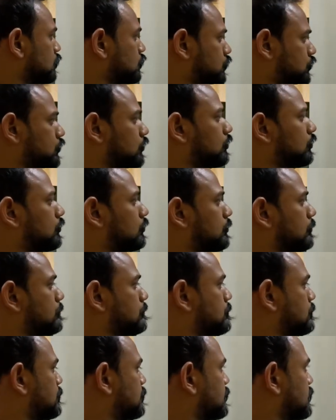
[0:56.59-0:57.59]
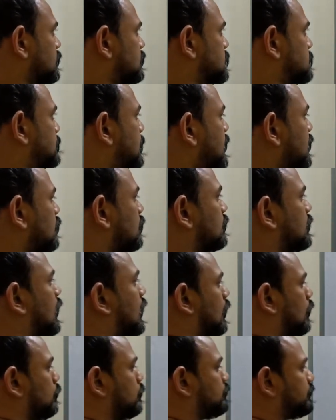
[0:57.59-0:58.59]
So, depending on
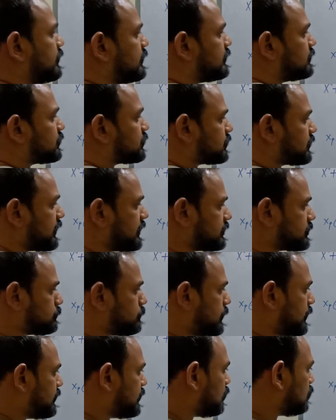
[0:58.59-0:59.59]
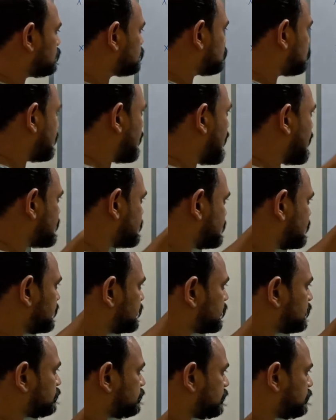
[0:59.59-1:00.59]
how these things played out, we had
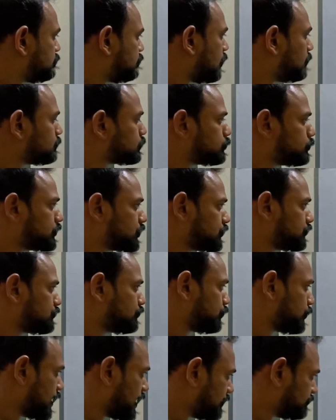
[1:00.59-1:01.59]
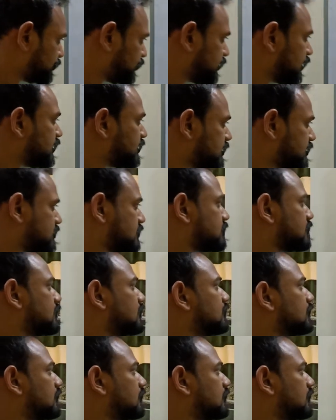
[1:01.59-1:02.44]
these different forms which we have studied.